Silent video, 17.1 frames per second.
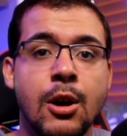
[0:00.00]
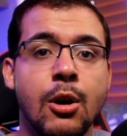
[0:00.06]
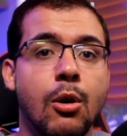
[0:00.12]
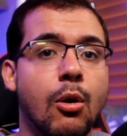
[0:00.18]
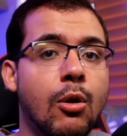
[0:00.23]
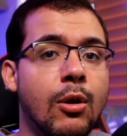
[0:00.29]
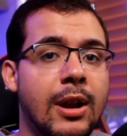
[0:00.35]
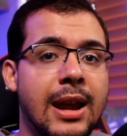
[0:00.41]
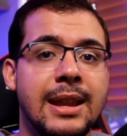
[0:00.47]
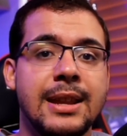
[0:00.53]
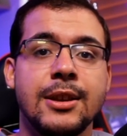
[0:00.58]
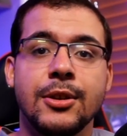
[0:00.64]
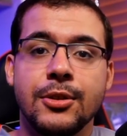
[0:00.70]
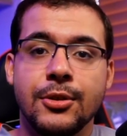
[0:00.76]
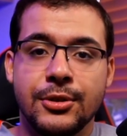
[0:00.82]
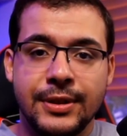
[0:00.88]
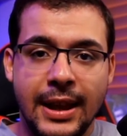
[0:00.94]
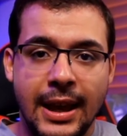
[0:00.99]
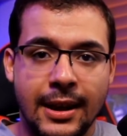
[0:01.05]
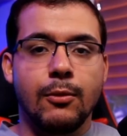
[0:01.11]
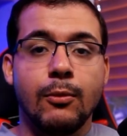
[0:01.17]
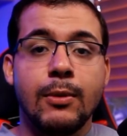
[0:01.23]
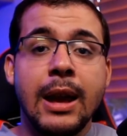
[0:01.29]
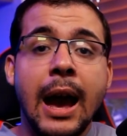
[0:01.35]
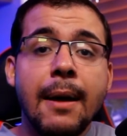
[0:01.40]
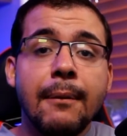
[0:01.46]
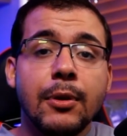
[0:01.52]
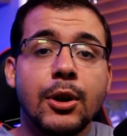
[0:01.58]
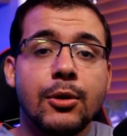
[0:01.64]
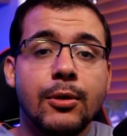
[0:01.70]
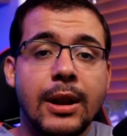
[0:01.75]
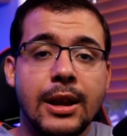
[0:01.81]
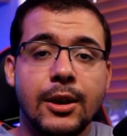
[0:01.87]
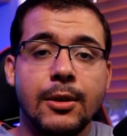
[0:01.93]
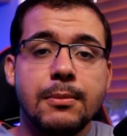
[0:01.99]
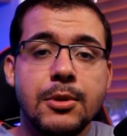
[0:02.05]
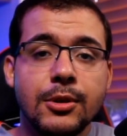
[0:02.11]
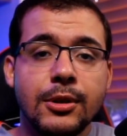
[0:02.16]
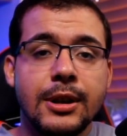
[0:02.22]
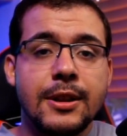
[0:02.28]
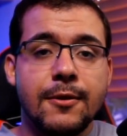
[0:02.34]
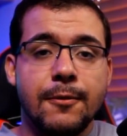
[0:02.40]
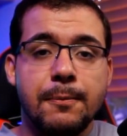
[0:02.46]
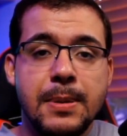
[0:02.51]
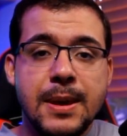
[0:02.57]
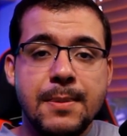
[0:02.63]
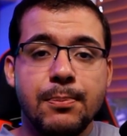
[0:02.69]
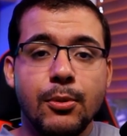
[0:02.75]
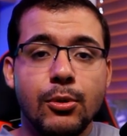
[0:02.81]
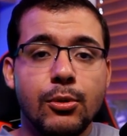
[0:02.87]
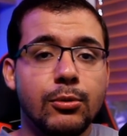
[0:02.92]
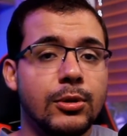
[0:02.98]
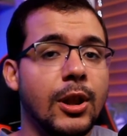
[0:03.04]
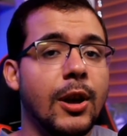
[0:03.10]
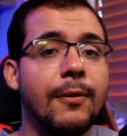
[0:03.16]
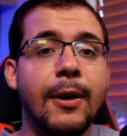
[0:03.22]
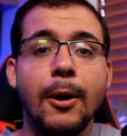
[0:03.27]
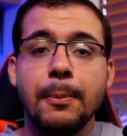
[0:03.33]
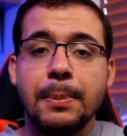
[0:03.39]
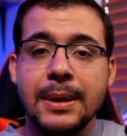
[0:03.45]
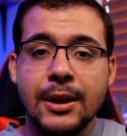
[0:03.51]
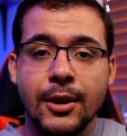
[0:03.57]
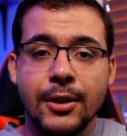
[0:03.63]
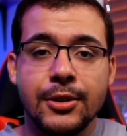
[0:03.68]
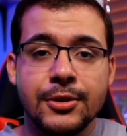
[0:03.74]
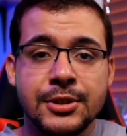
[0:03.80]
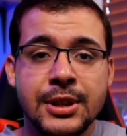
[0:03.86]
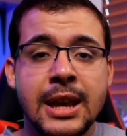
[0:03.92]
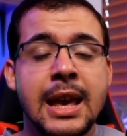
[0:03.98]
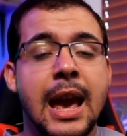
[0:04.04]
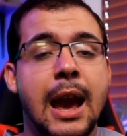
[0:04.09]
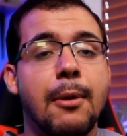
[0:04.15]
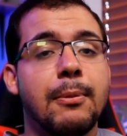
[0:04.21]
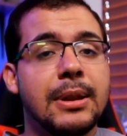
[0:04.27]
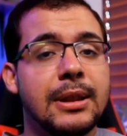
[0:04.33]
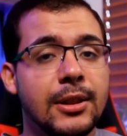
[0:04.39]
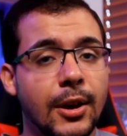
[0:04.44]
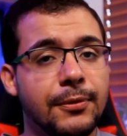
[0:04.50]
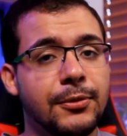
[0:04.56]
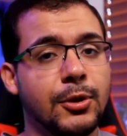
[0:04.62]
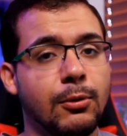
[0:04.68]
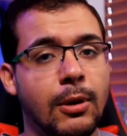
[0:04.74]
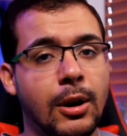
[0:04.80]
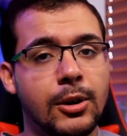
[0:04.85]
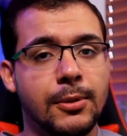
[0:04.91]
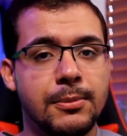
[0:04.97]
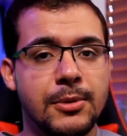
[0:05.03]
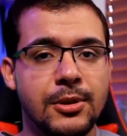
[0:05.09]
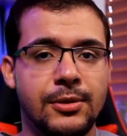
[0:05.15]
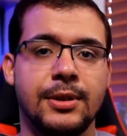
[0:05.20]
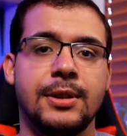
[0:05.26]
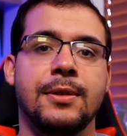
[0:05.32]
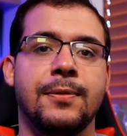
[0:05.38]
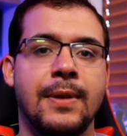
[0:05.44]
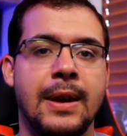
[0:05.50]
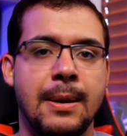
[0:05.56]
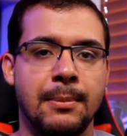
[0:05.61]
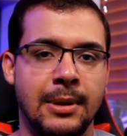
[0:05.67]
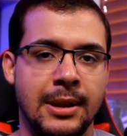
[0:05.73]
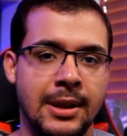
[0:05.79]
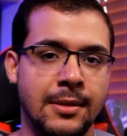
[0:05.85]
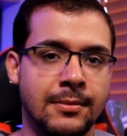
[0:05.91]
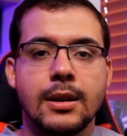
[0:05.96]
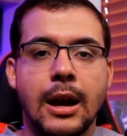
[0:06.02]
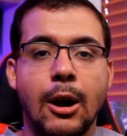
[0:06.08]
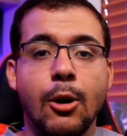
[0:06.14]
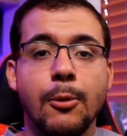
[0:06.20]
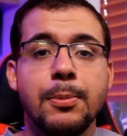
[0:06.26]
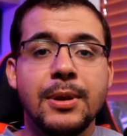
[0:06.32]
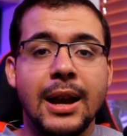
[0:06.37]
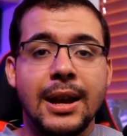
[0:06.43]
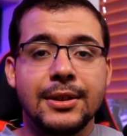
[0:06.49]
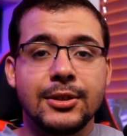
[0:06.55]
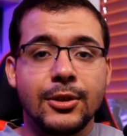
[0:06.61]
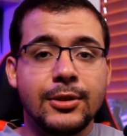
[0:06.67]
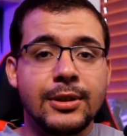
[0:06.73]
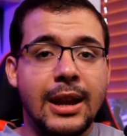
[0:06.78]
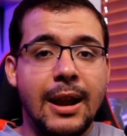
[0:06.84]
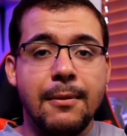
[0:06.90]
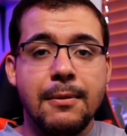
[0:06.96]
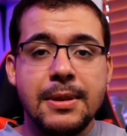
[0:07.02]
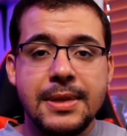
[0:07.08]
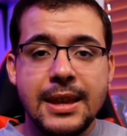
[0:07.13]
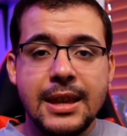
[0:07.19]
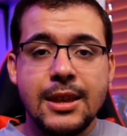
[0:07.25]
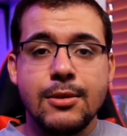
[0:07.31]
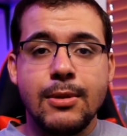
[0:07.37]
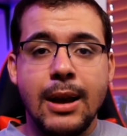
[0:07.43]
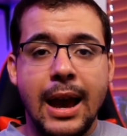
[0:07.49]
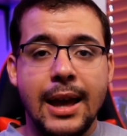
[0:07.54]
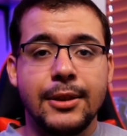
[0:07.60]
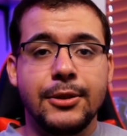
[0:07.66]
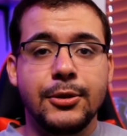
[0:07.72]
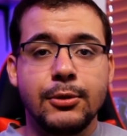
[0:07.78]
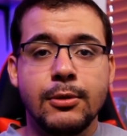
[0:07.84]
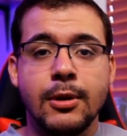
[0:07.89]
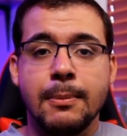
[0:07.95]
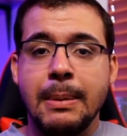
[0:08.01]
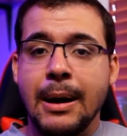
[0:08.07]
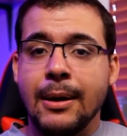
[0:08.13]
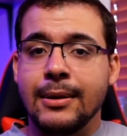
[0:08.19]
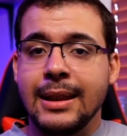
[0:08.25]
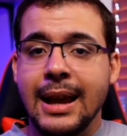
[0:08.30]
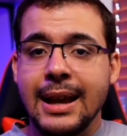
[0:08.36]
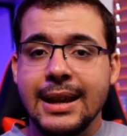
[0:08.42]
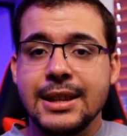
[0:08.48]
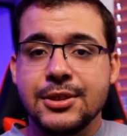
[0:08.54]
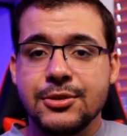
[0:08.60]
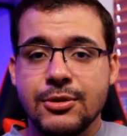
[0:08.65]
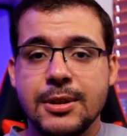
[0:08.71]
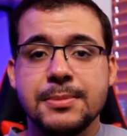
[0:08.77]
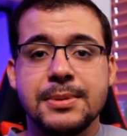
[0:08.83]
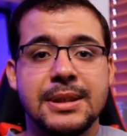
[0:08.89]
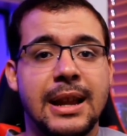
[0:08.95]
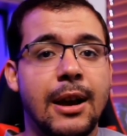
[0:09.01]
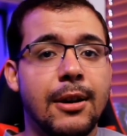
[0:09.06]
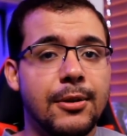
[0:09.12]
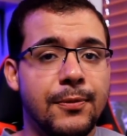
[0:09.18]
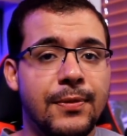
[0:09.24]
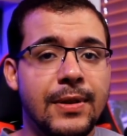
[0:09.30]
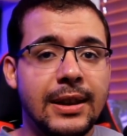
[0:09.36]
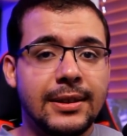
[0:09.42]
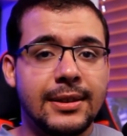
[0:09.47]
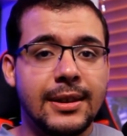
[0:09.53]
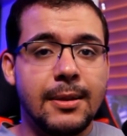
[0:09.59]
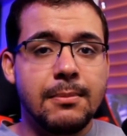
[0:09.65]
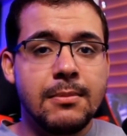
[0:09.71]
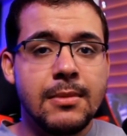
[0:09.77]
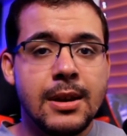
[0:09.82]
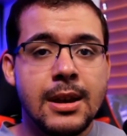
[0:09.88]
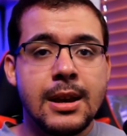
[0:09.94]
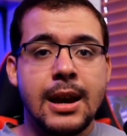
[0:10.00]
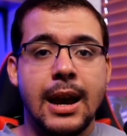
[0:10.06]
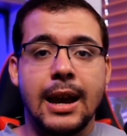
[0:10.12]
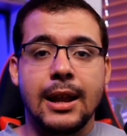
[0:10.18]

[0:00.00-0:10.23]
or any other tech. We have a great community of people who love helping others, and we'd love to welcome you to the family. I hope you guys learned everything you had to about laggy streams and how to fix them. I